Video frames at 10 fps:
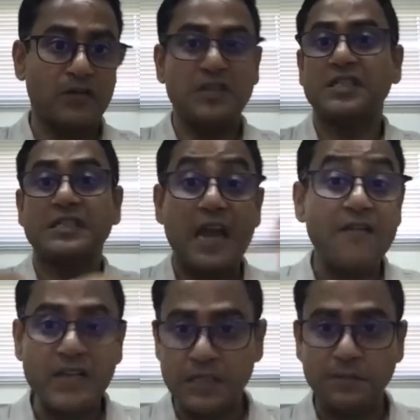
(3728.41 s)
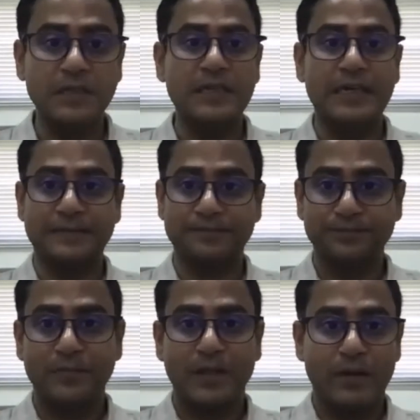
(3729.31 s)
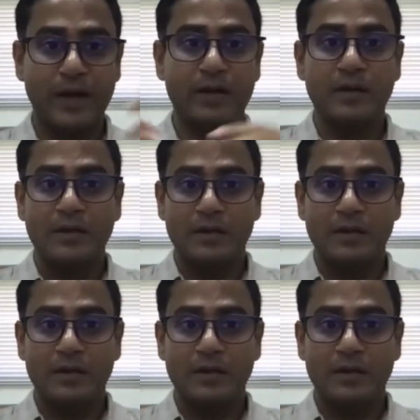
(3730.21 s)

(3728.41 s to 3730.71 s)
For instance, effigy burning, right?